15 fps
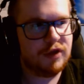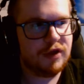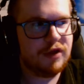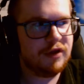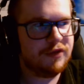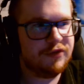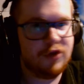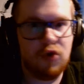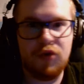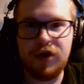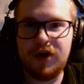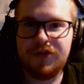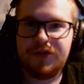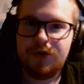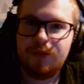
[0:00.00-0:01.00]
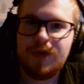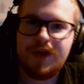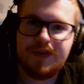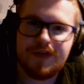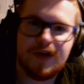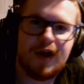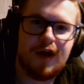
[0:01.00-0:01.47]
it's going on 2
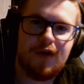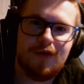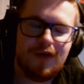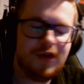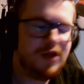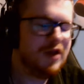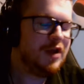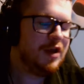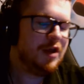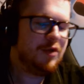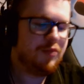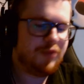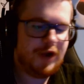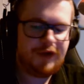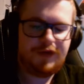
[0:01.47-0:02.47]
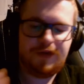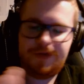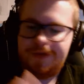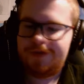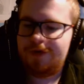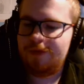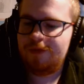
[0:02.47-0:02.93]
months now.
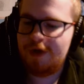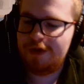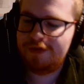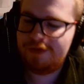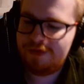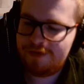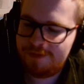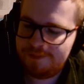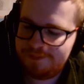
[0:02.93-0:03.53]
Practically 2 months.